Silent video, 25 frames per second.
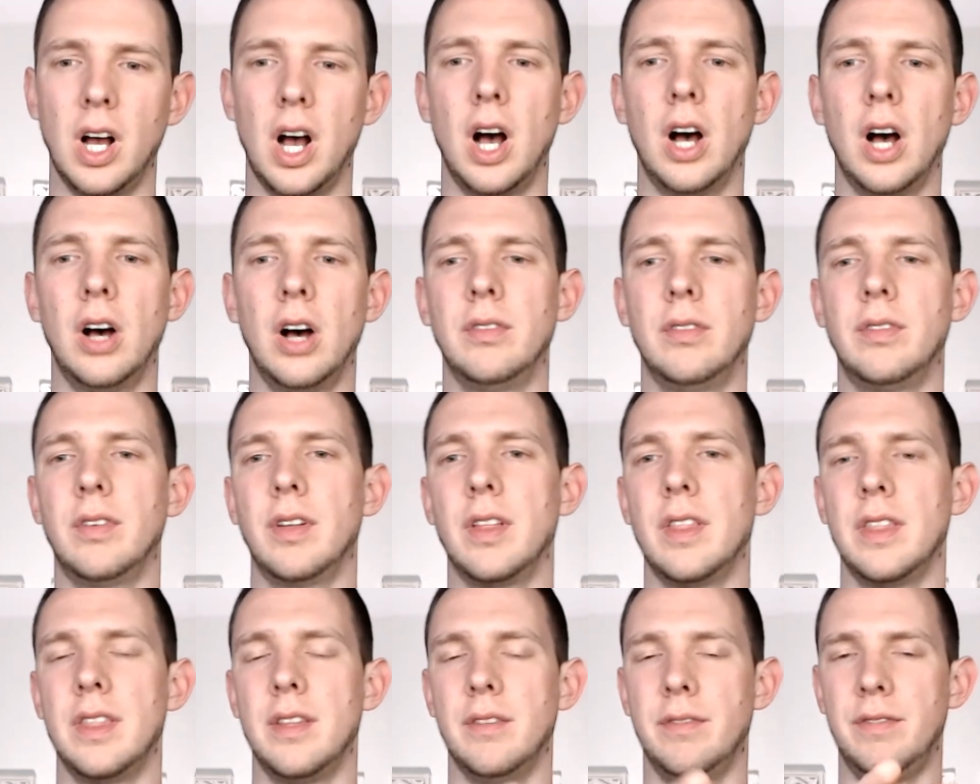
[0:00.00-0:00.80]

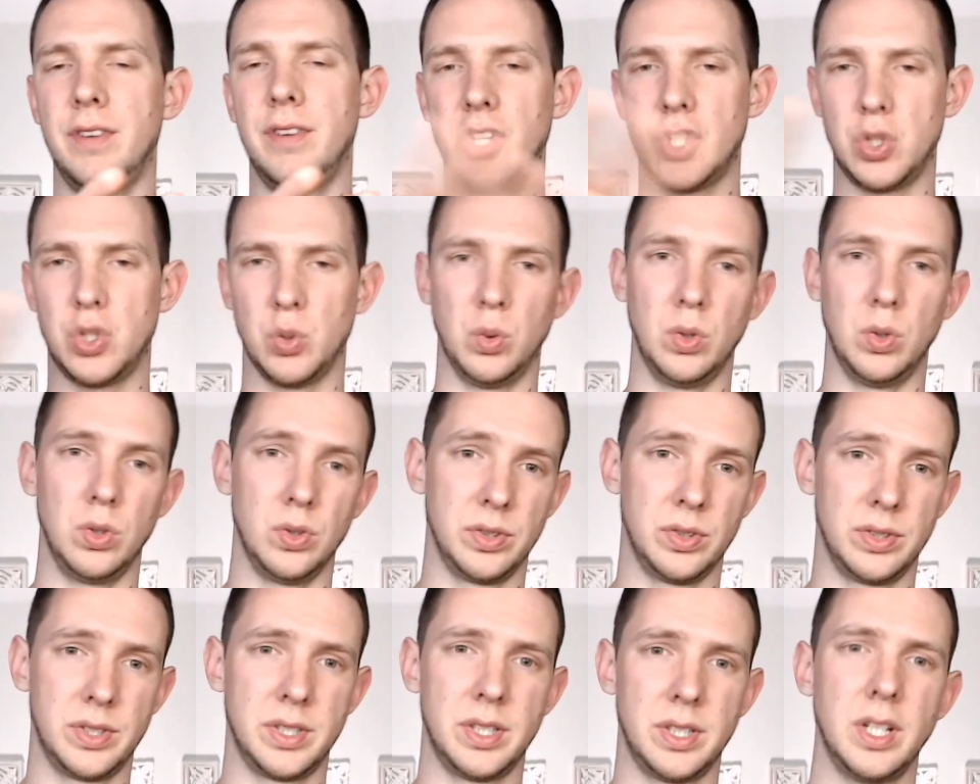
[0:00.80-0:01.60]
of the
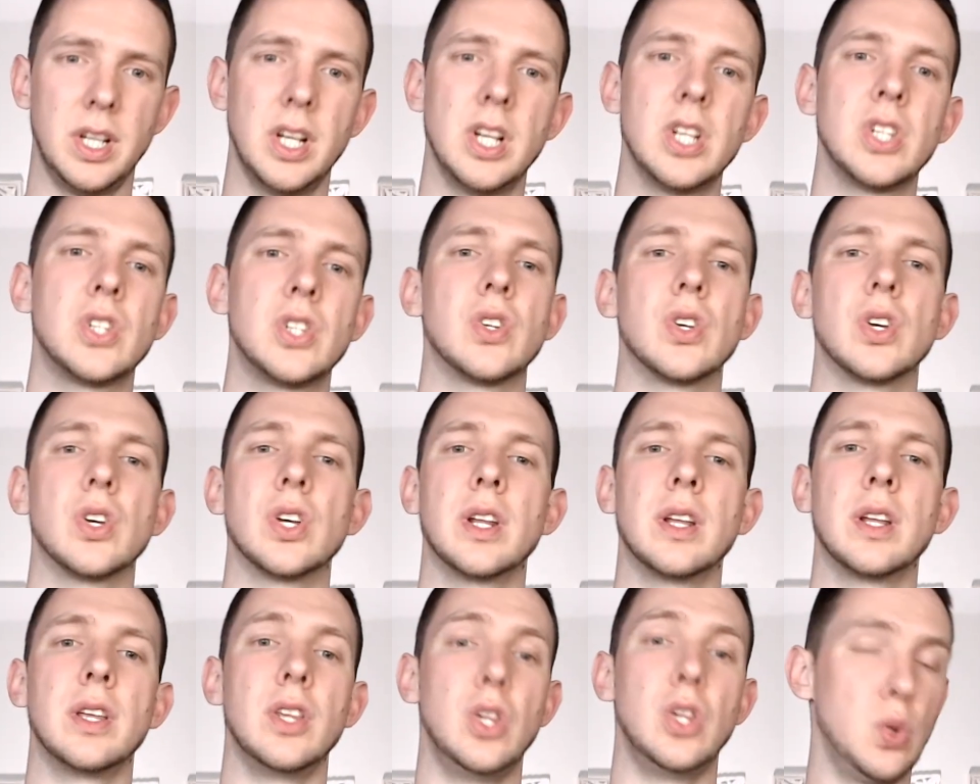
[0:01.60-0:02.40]
visuals so
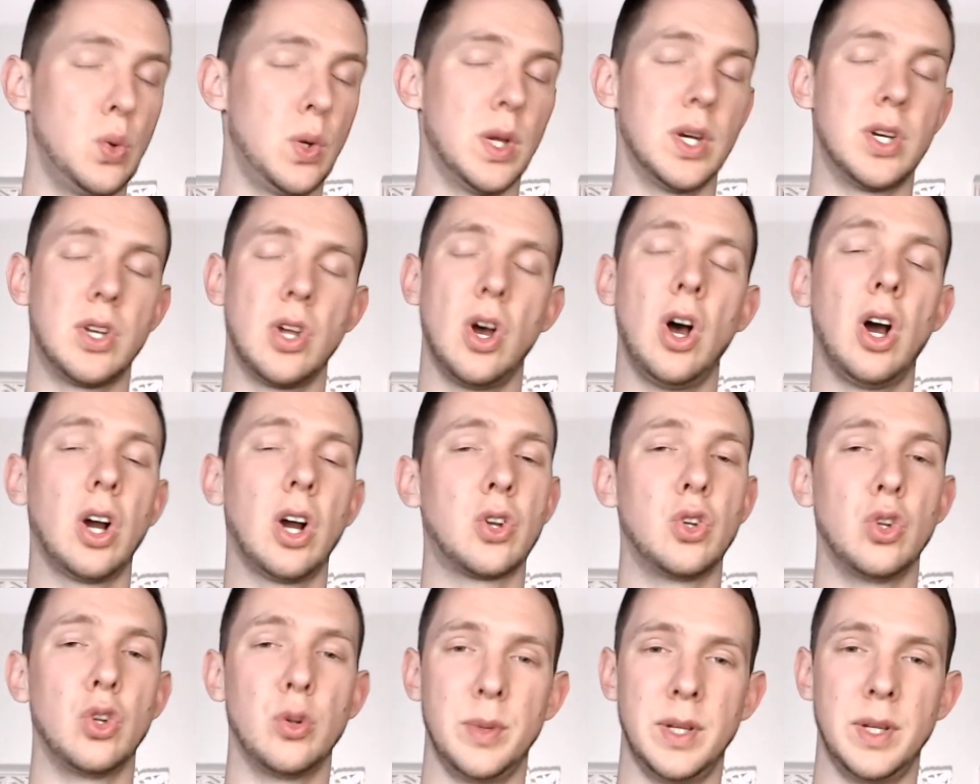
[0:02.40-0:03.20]
that you can talk
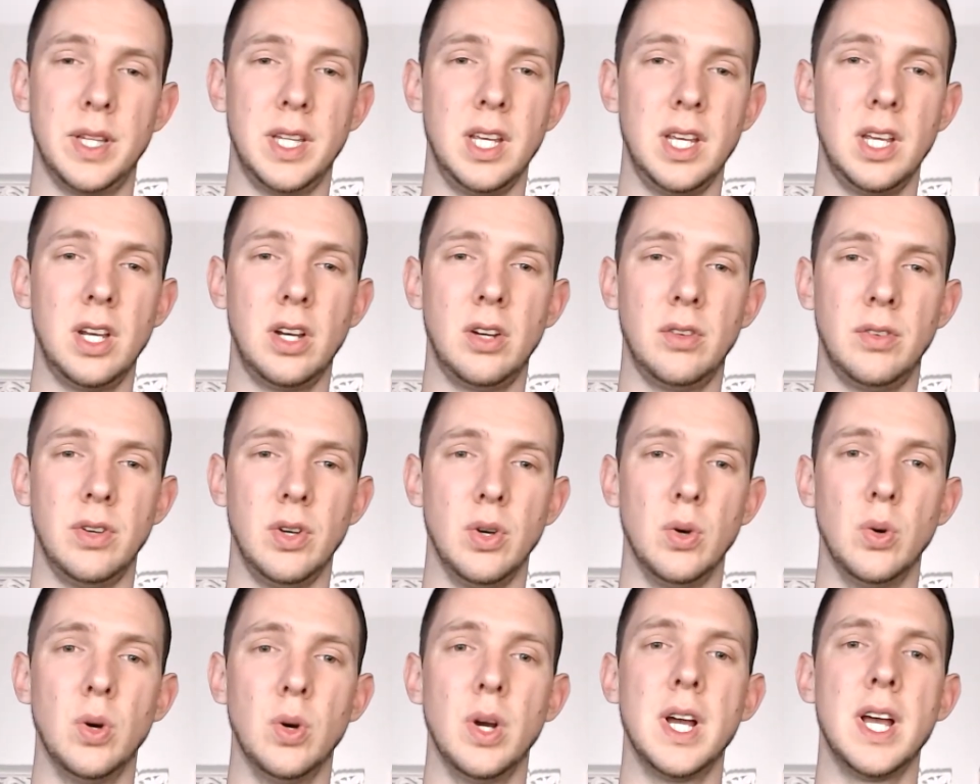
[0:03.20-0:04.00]
to them in the
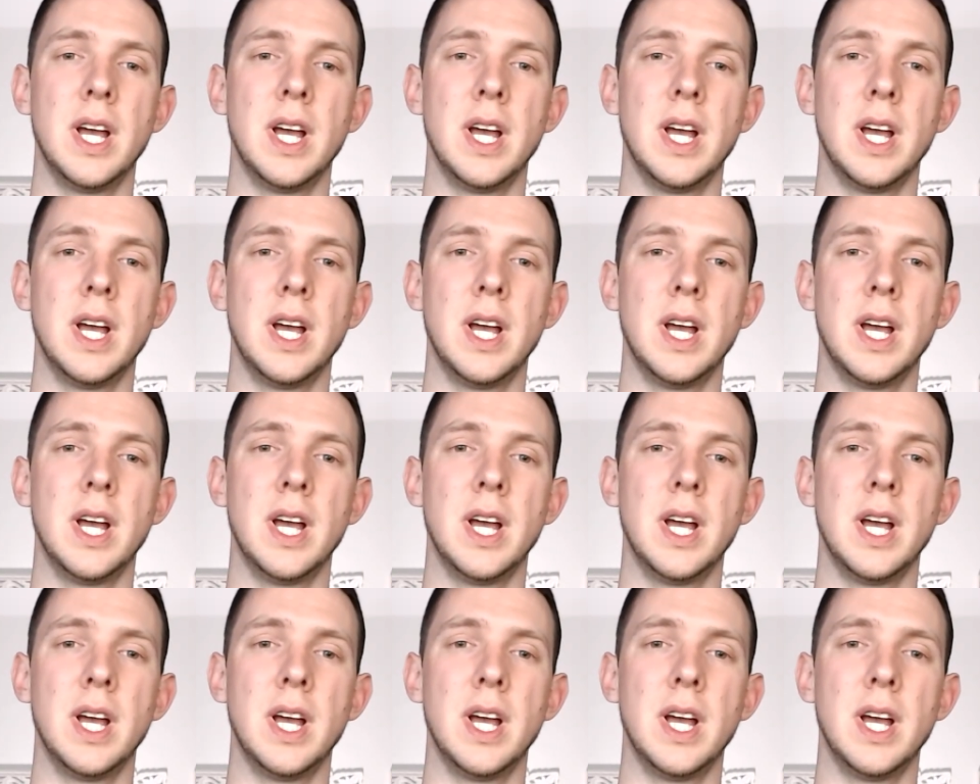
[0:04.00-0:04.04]
interview.